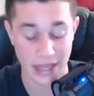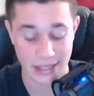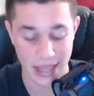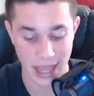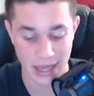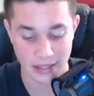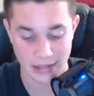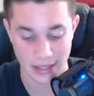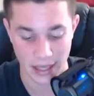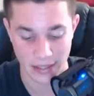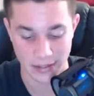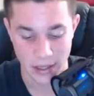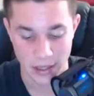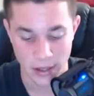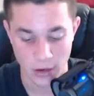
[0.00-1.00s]
attack set,
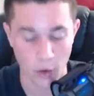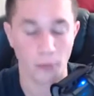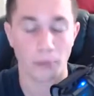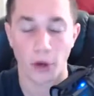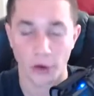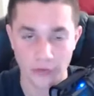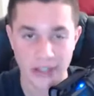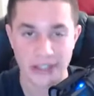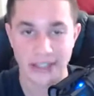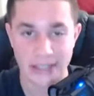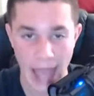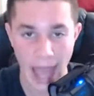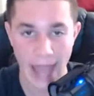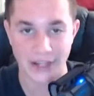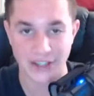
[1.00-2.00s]
or perfect
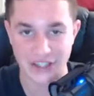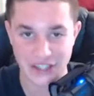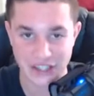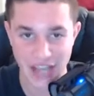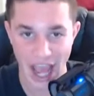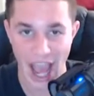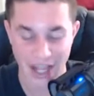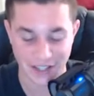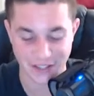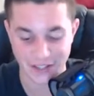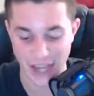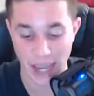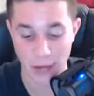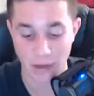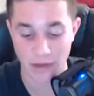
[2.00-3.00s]
attack stats,
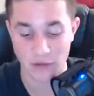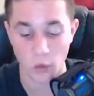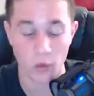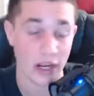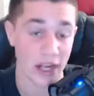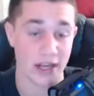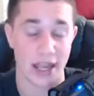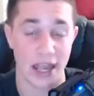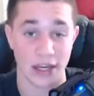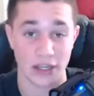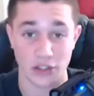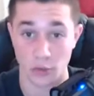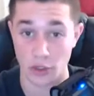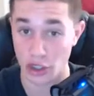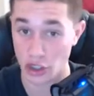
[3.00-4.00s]
and we have 28 candy,
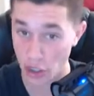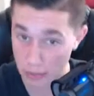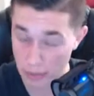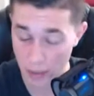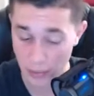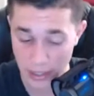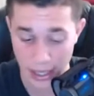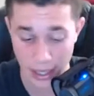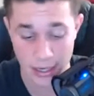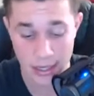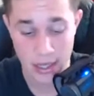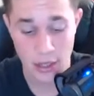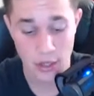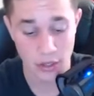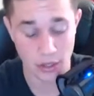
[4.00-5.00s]
so we should be able to get
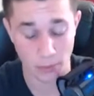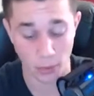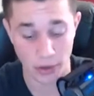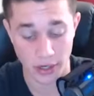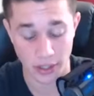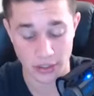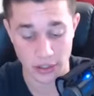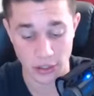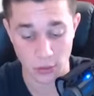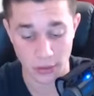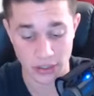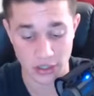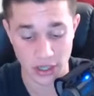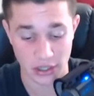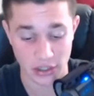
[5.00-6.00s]
the Porygon 2 once
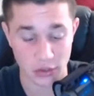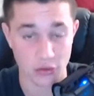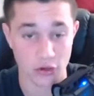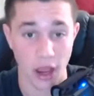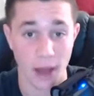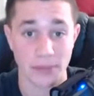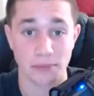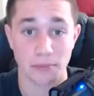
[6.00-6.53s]
Gen 2 drops.